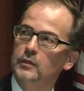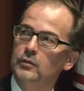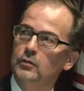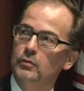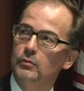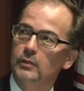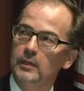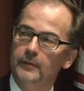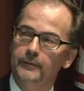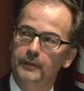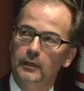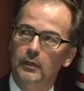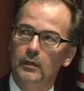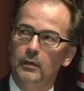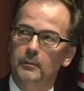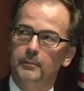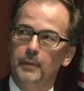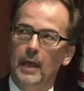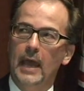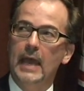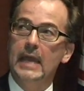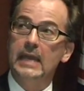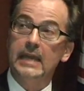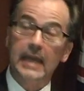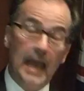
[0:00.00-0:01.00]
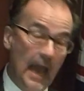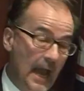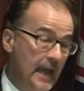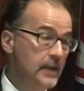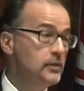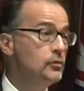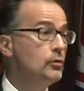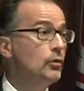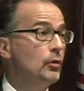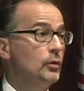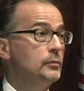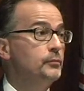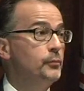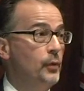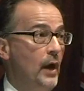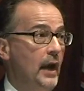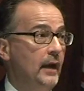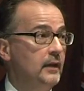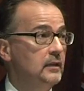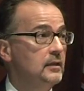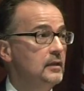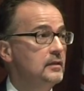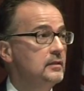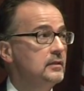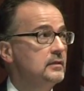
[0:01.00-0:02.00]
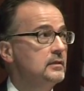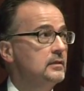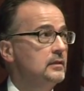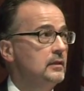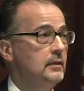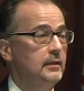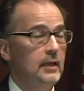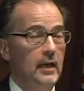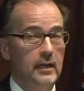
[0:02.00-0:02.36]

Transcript: to develop a guide to good practice